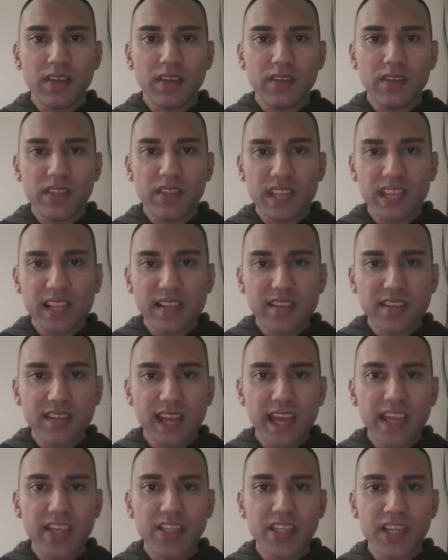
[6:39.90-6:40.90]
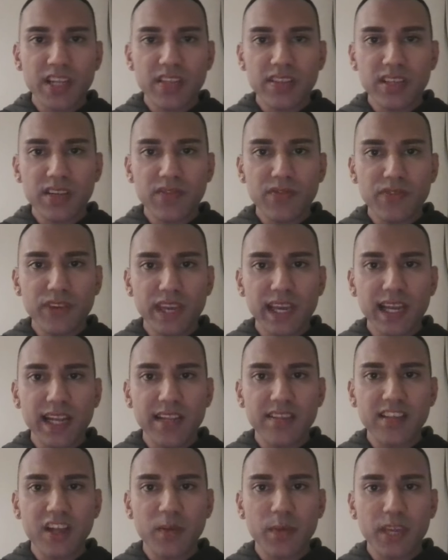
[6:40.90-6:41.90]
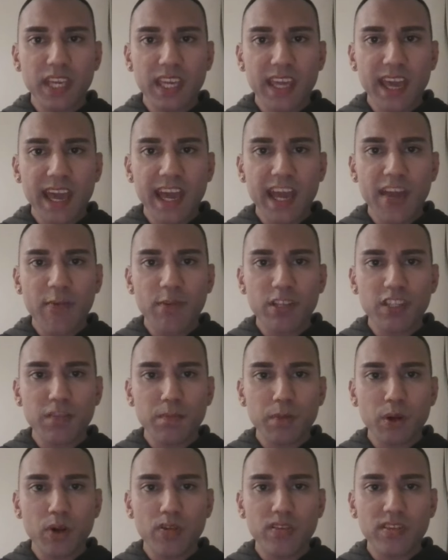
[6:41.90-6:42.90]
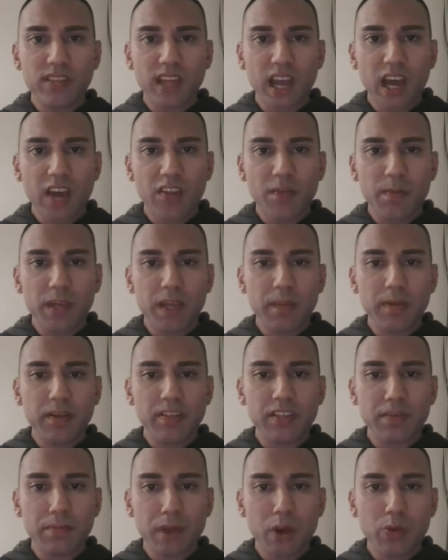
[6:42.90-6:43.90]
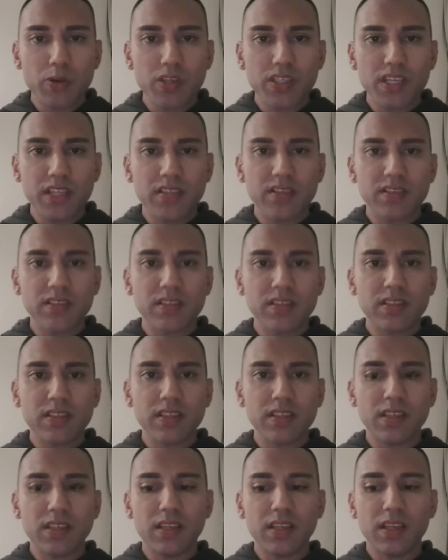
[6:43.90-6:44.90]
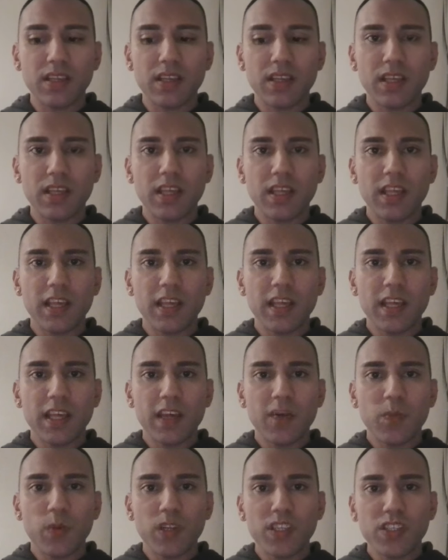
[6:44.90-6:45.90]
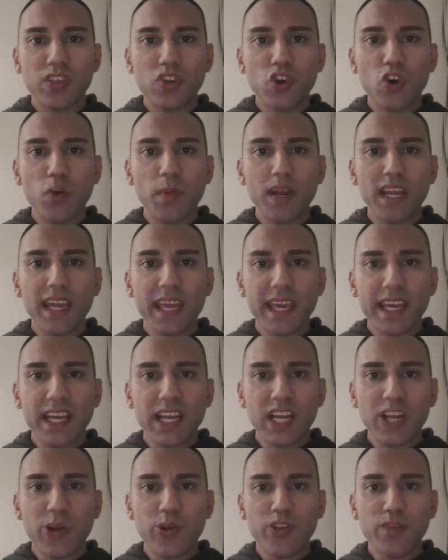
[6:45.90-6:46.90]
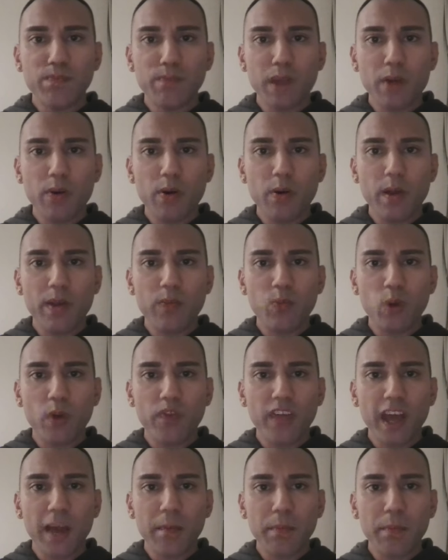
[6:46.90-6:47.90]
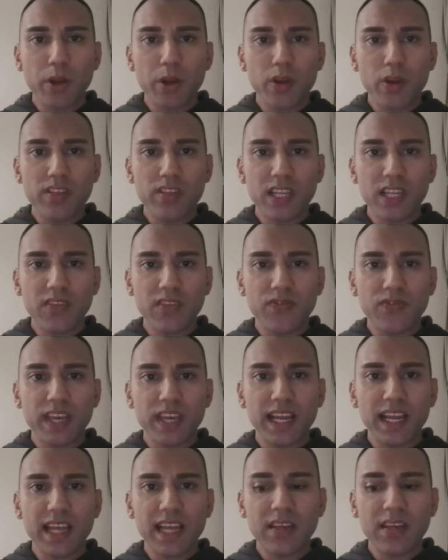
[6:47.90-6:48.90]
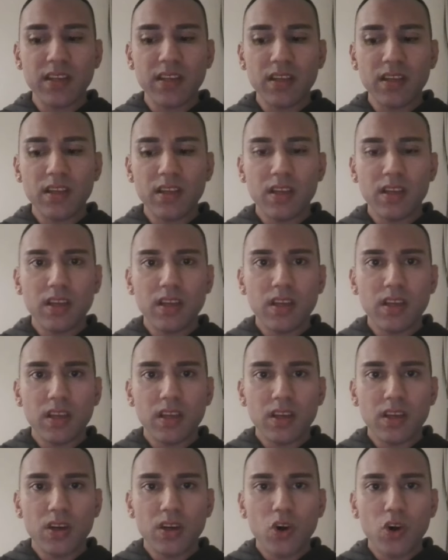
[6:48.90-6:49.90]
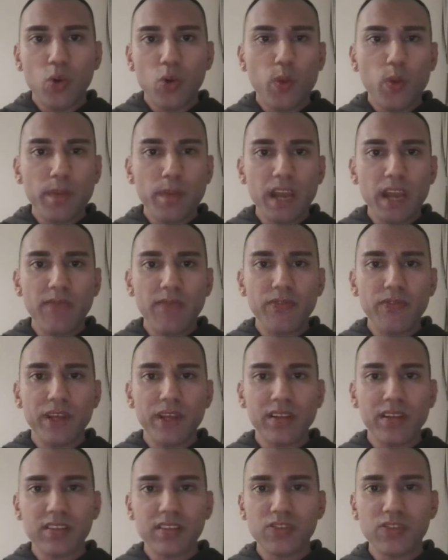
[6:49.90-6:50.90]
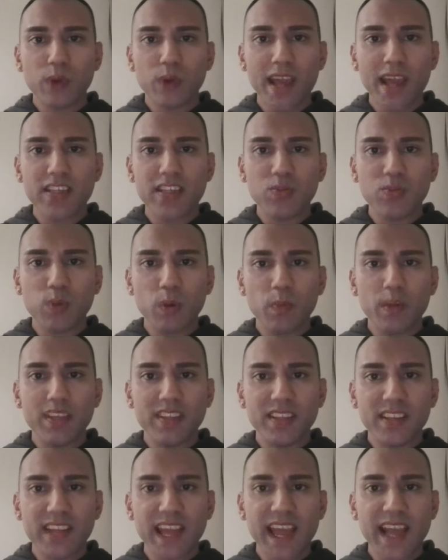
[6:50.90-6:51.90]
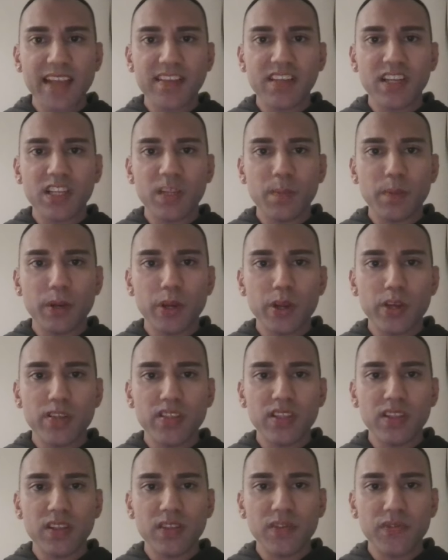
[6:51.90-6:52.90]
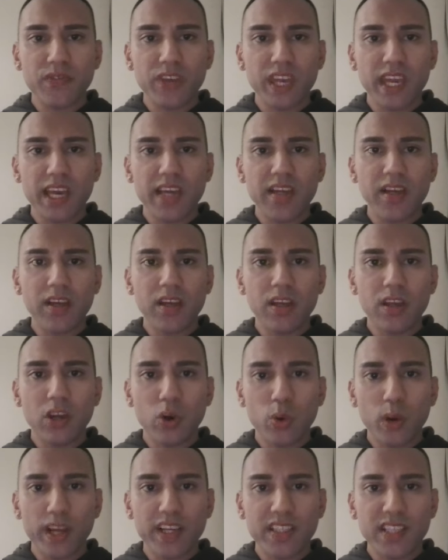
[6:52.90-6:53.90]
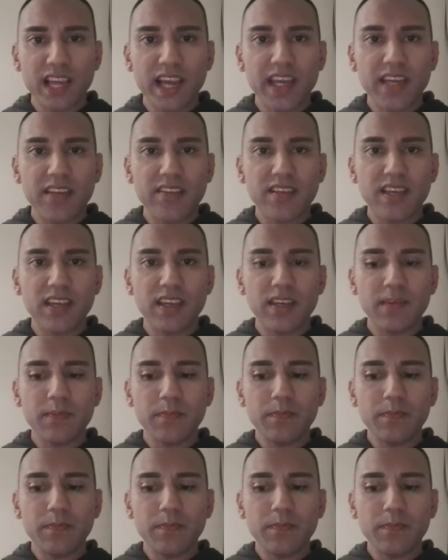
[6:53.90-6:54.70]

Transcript: The sensations and feelings that we get in response to other people's emotions, which normally includes mirroring what that person is feeling or we might feel stressed when we detect another person's fear or anxiety.